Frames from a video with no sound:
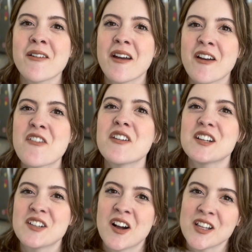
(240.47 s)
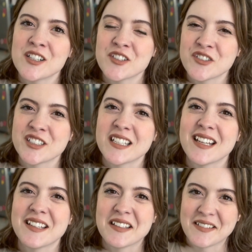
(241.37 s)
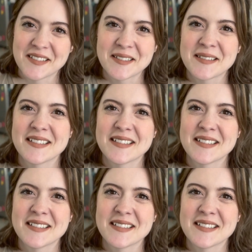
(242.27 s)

of Dollar Tree yarn.